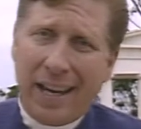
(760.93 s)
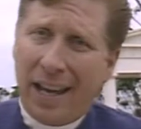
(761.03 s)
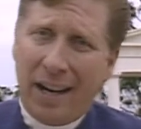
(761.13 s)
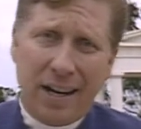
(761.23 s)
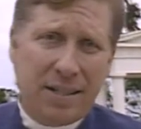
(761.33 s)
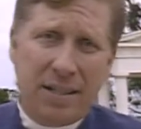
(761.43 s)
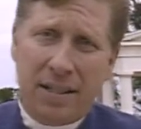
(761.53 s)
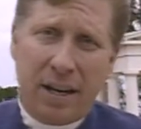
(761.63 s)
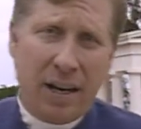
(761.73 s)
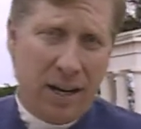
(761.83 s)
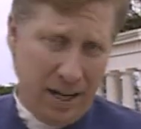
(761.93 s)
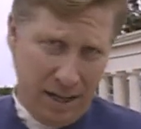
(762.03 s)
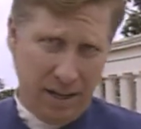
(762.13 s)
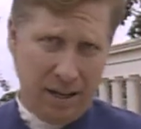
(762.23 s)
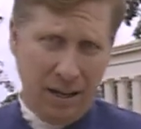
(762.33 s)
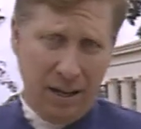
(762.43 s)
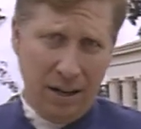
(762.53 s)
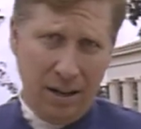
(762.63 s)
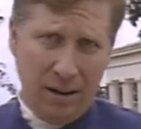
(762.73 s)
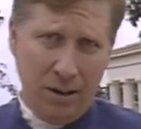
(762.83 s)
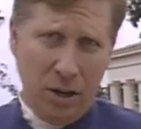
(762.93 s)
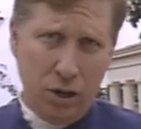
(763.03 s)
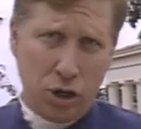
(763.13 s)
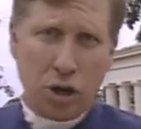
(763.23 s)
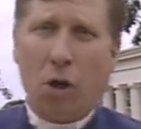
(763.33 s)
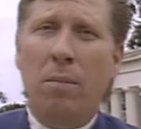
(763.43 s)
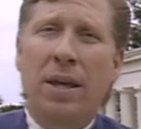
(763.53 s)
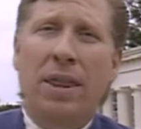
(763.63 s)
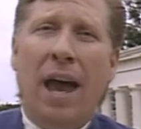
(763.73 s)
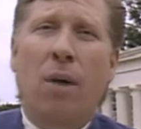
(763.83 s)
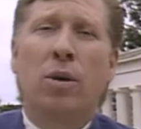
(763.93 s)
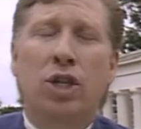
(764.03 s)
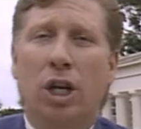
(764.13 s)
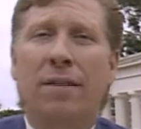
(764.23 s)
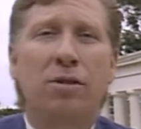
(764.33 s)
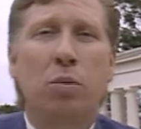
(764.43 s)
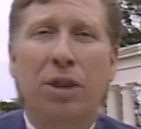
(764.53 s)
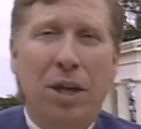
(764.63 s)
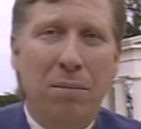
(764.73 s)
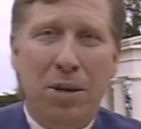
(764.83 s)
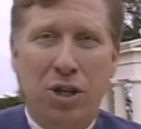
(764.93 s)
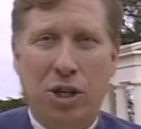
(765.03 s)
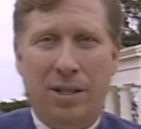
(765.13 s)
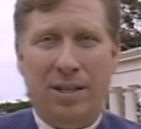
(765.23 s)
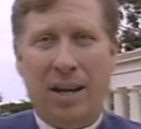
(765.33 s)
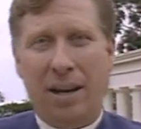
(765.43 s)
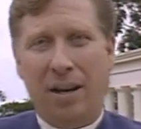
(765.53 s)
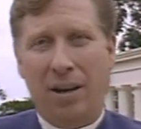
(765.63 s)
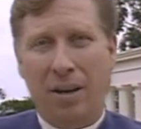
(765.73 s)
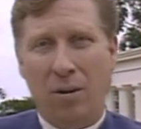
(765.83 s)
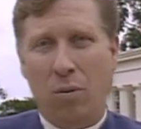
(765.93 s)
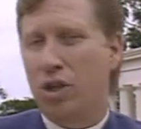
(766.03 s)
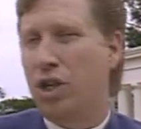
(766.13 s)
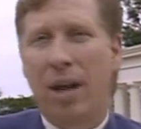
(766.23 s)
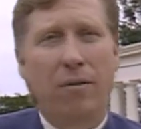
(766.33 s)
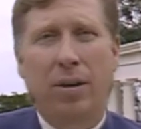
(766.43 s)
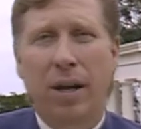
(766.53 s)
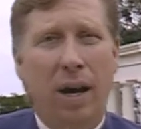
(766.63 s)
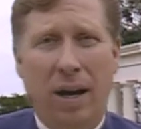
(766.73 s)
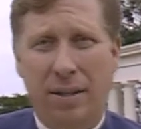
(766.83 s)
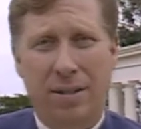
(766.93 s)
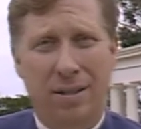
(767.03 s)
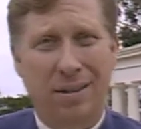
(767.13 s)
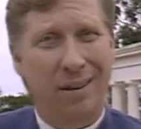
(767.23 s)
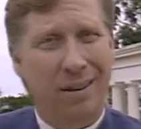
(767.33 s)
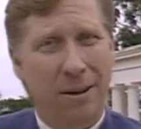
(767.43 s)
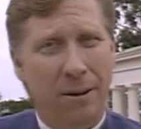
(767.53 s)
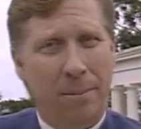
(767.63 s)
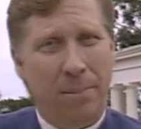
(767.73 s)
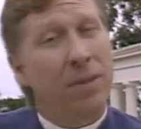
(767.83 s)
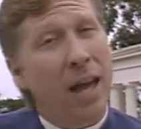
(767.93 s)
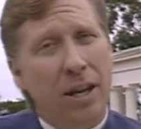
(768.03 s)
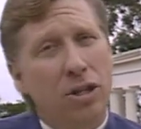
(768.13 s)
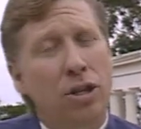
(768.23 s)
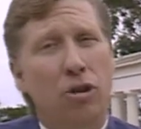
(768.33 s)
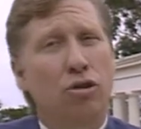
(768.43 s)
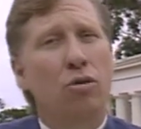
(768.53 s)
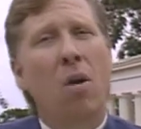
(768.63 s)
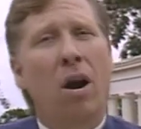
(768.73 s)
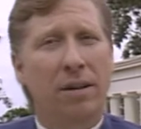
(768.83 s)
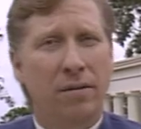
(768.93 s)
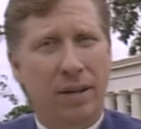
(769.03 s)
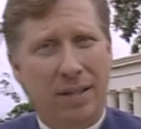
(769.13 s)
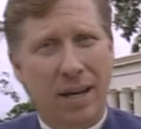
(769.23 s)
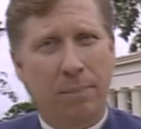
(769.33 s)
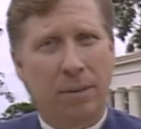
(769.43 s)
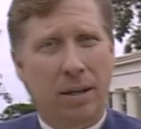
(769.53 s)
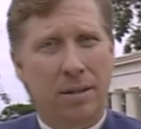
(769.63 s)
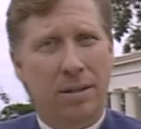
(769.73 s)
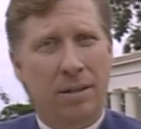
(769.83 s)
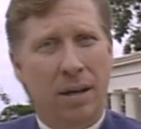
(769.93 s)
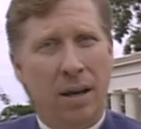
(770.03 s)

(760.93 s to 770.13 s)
and it isn't an end. Show me that which lives within me, she said, which never dies. That is the true art of acceptance.